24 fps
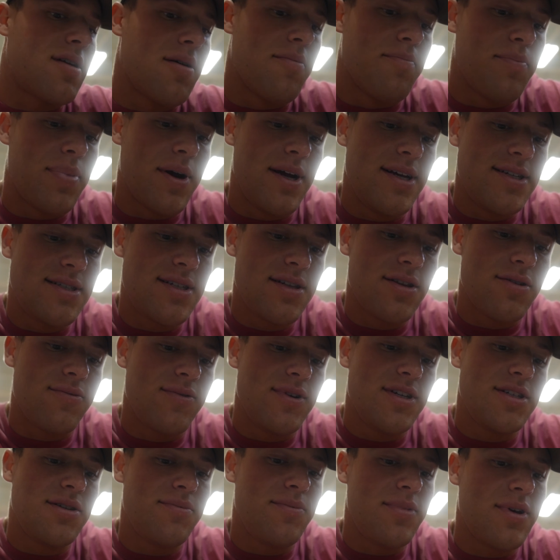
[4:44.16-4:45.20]
up bison, the
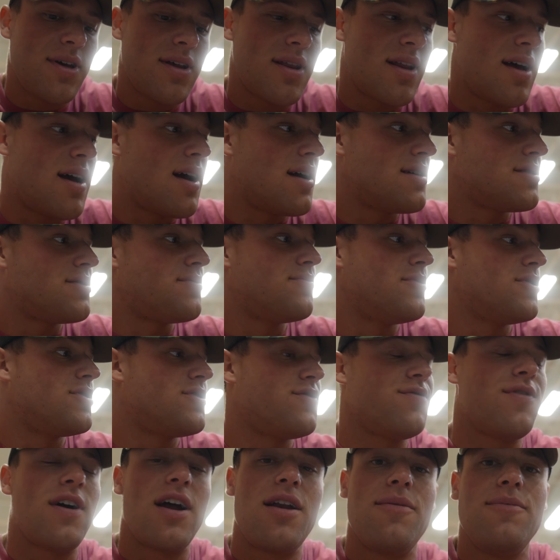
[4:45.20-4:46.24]
reason being that has the most
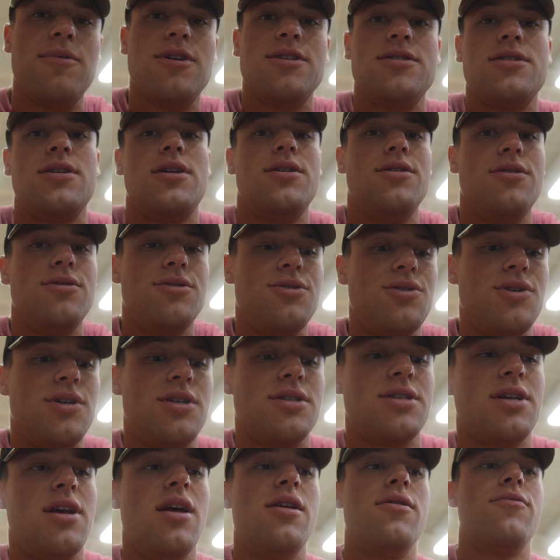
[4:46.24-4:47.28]
vitamins and
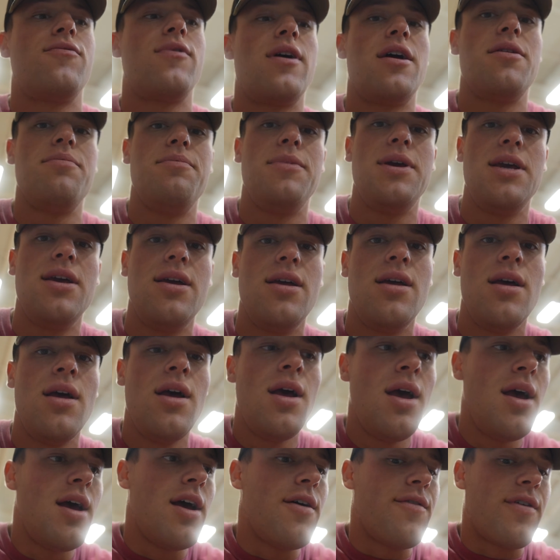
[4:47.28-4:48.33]
nutrients in red meat.
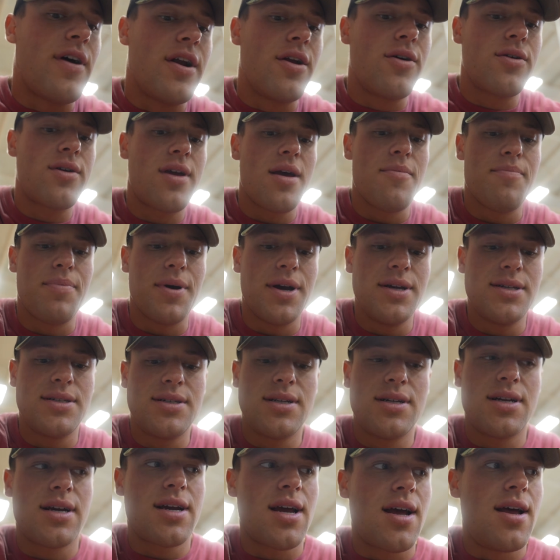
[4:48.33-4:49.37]
If I don't get
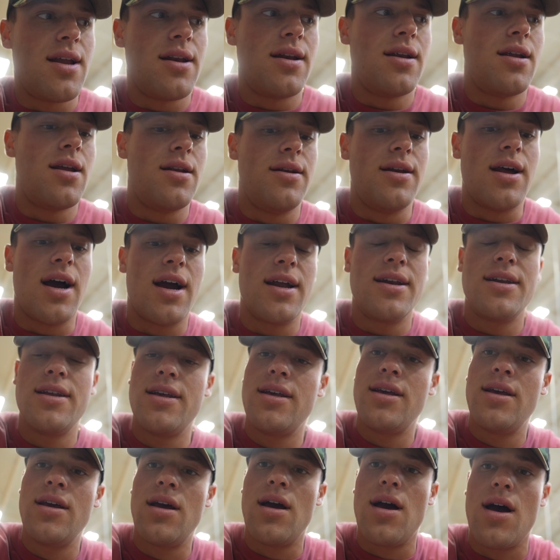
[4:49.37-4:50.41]
bison, I get
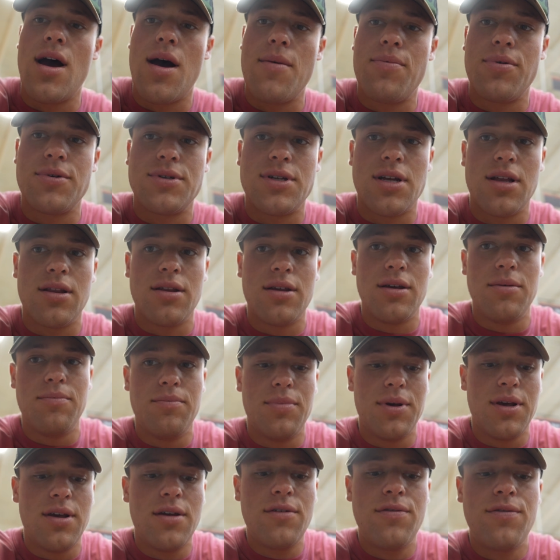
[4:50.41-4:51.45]
90% lean
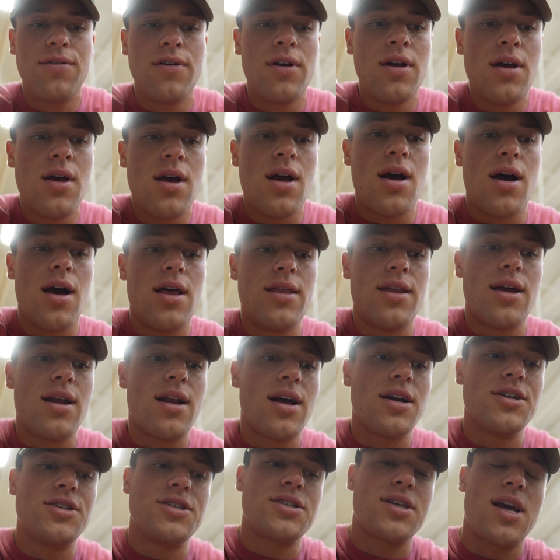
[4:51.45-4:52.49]
beef. And then
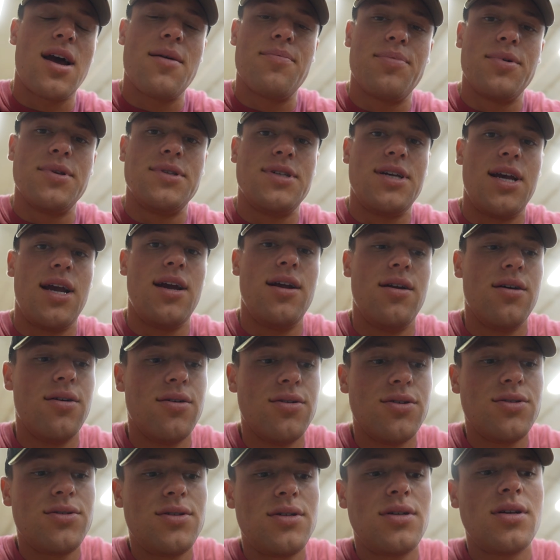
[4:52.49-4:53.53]
I just got
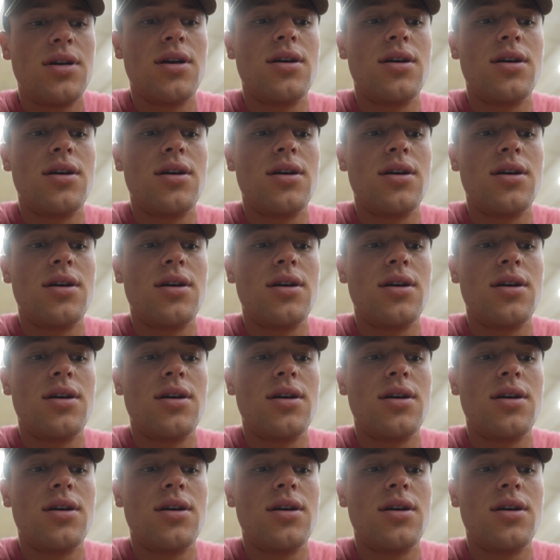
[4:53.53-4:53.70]
potatoes.